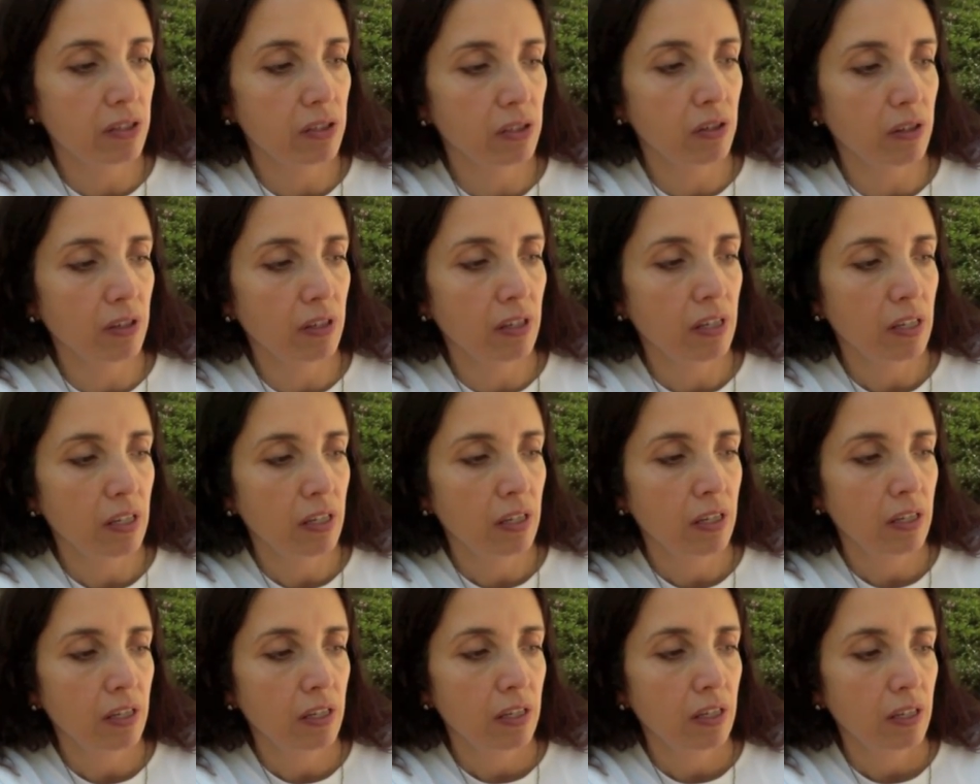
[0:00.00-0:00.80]
So
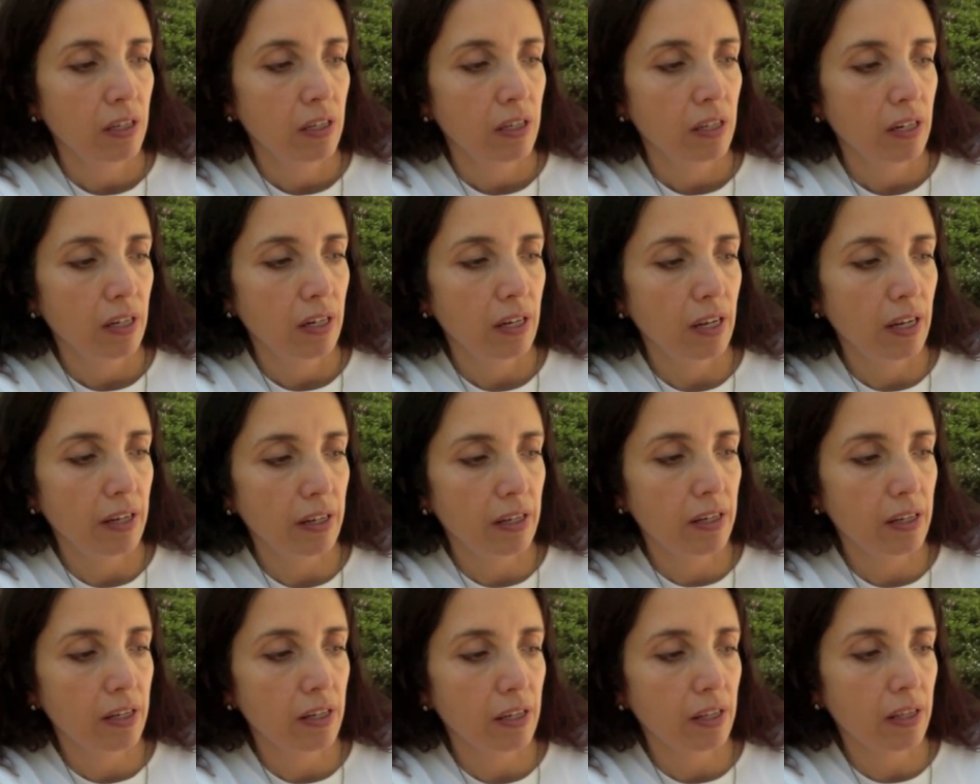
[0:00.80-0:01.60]

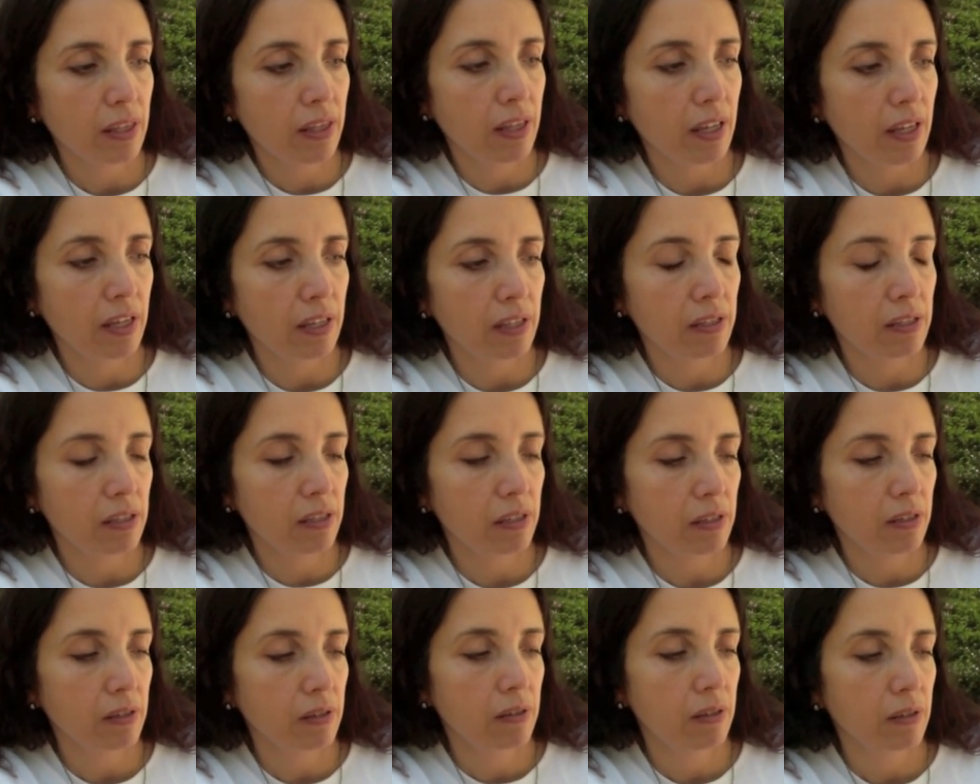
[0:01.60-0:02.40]
like
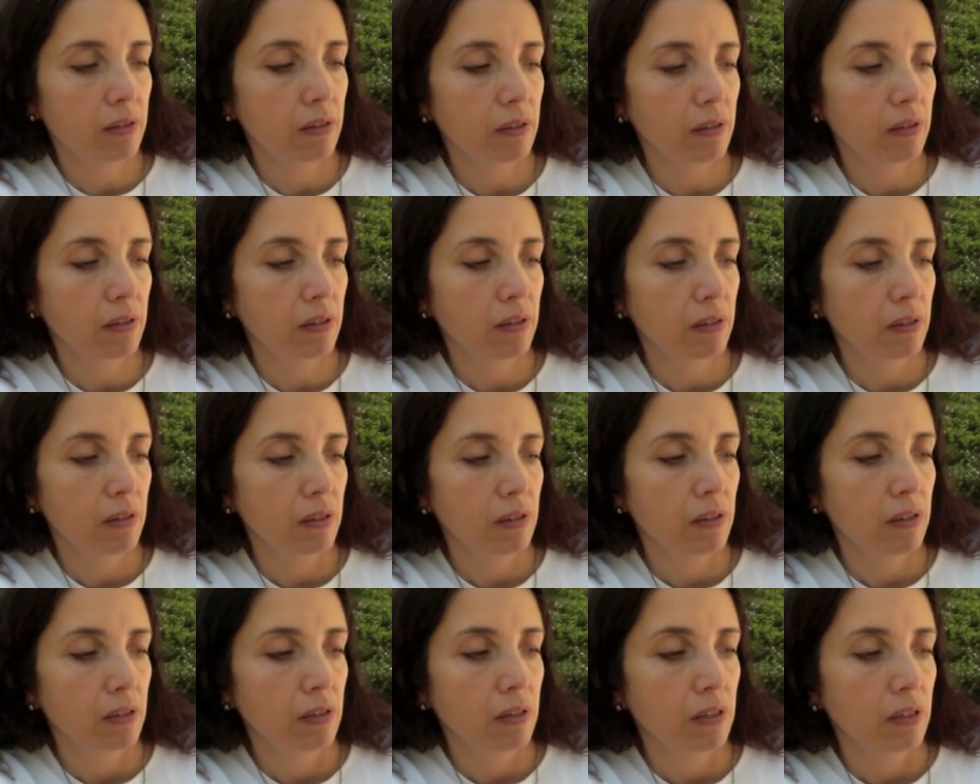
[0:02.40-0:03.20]
that.
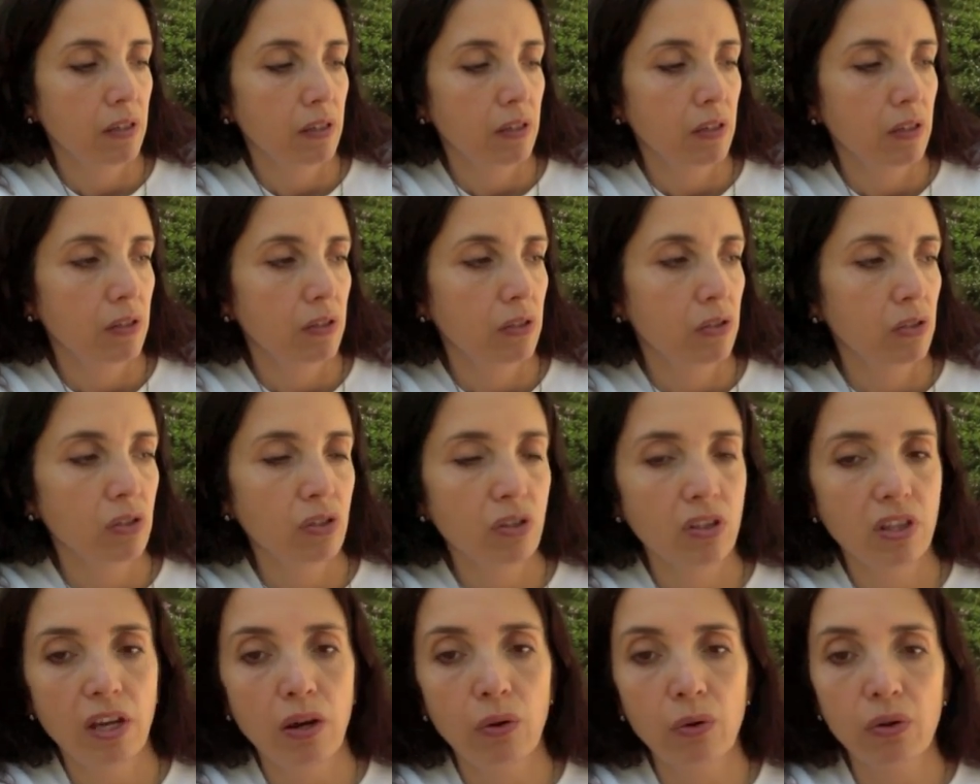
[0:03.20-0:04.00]

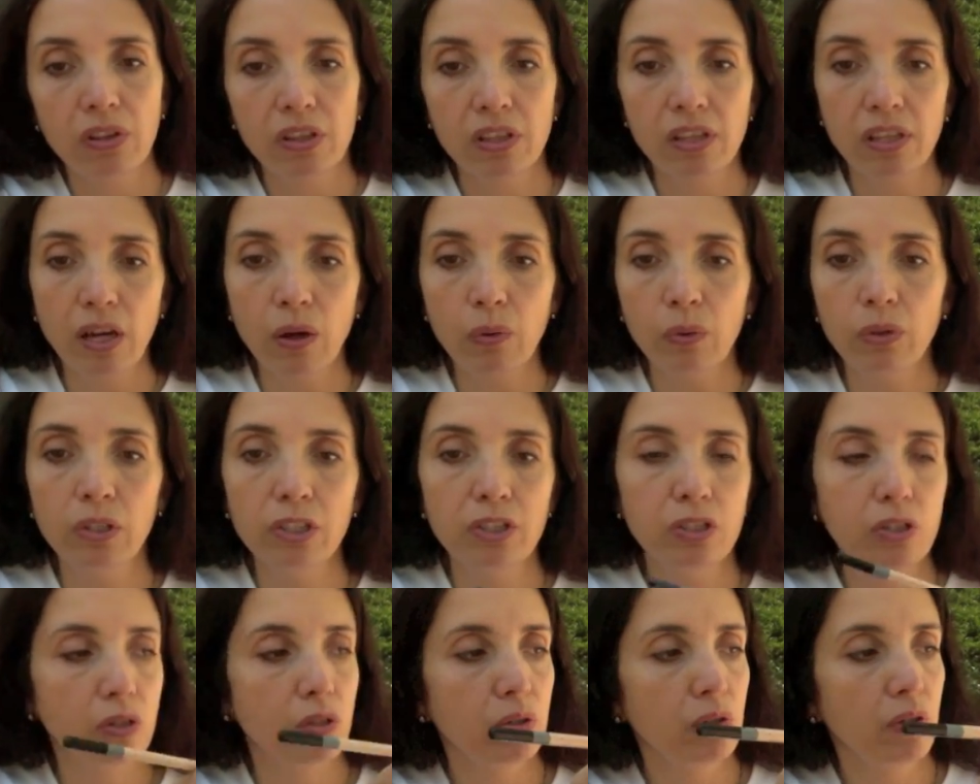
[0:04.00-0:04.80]
So that, that
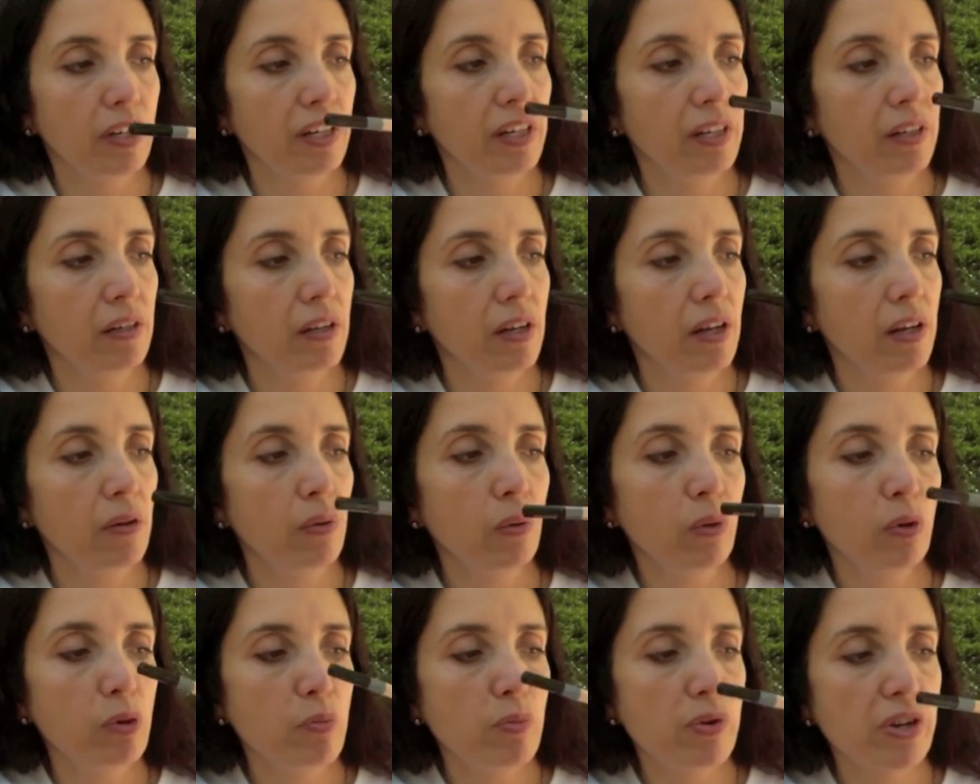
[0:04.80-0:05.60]
will do, and it
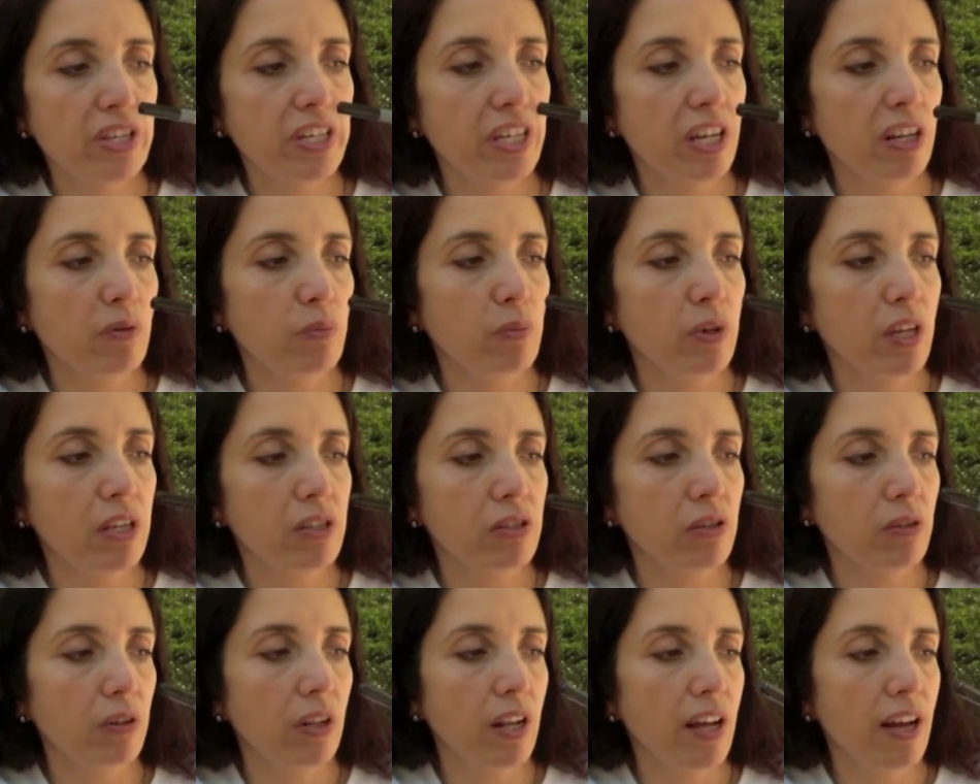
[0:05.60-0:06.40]
will represent me,
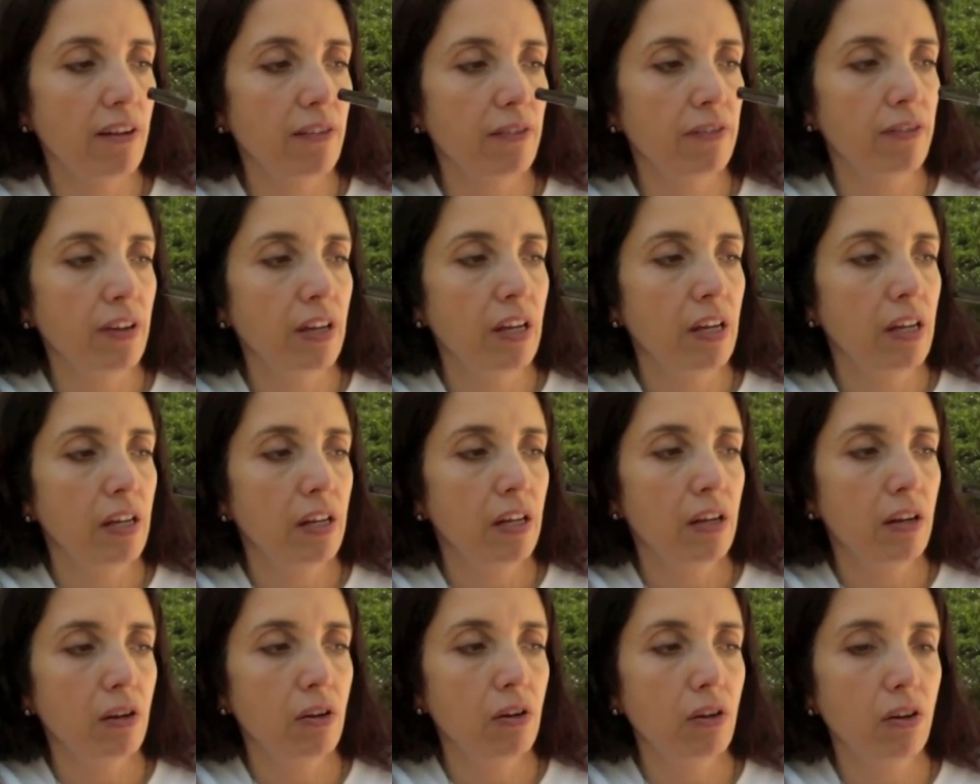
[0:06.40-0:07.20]
so it will have
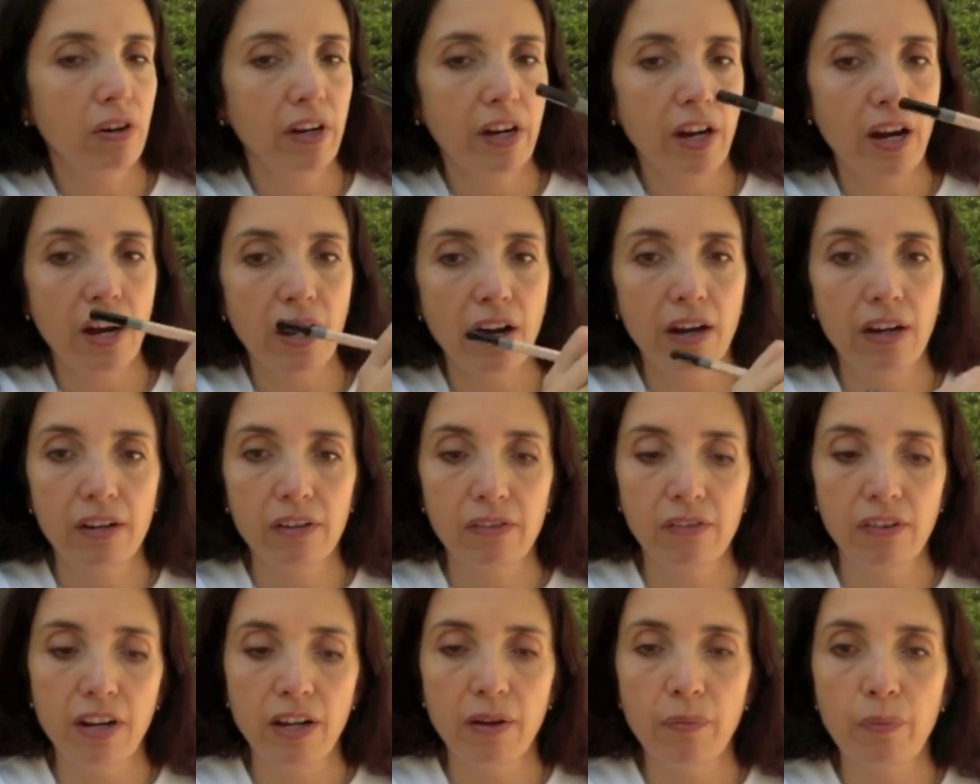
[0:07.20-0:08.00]
long hair,
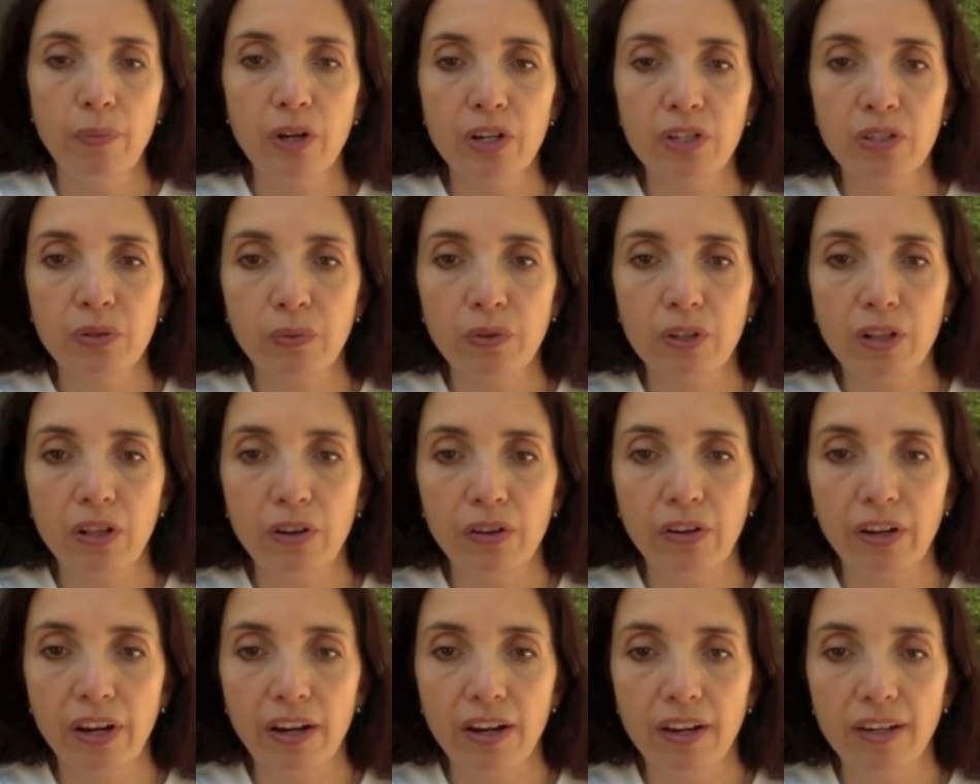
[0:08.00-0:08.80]
right? A person with
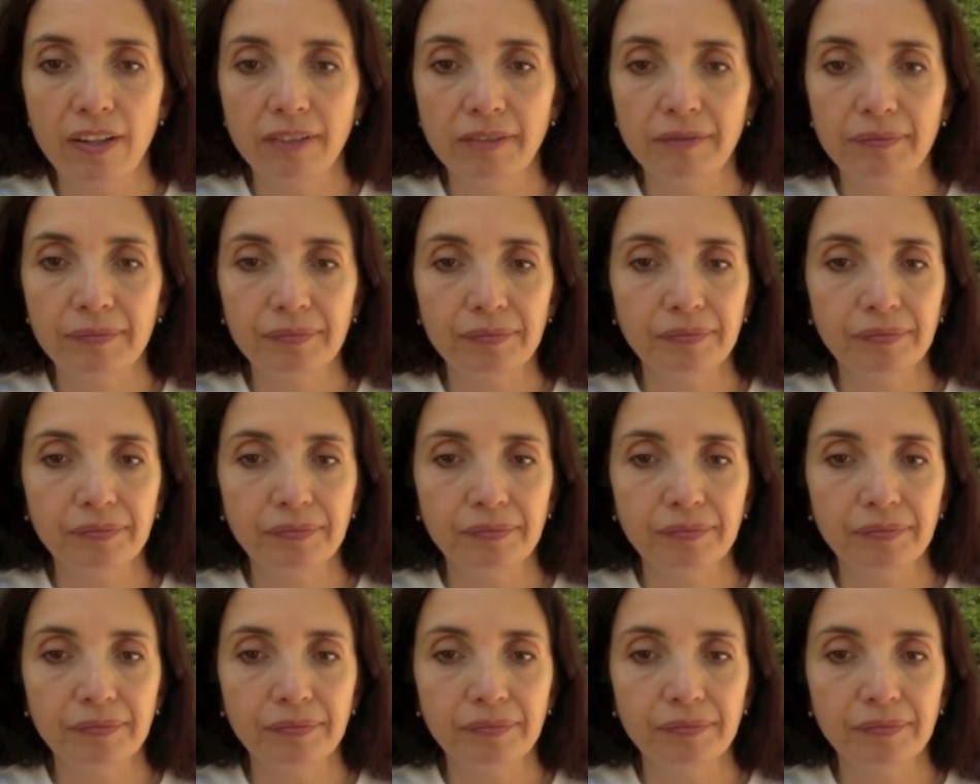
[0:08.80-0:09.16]
long hair.